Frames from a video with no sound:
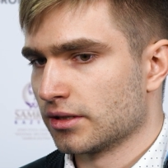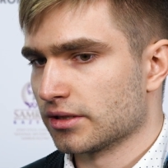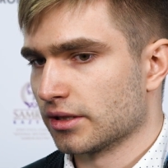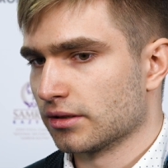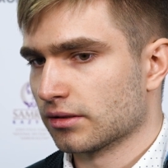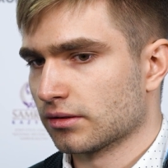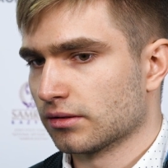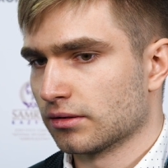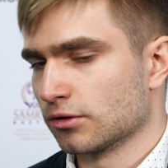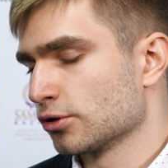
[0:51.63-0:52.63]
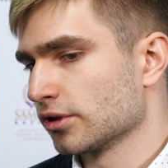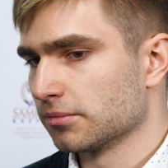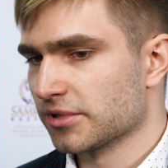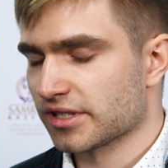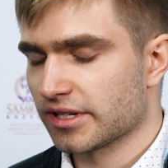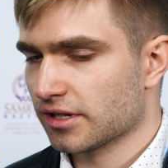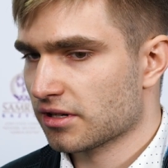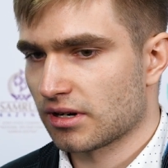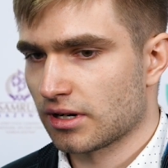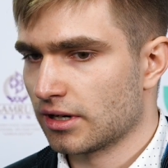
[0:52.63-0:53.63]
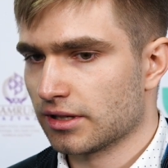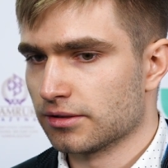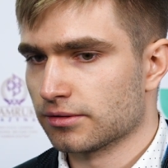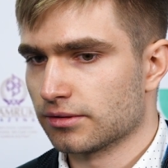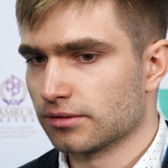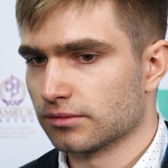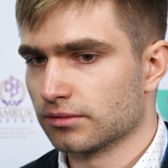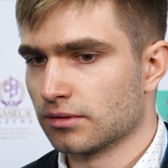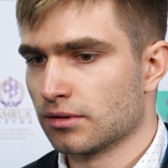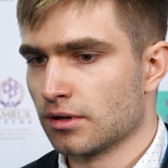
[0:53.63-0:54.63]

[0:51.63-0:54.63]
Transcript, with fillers: the crucial mistake. I don't know.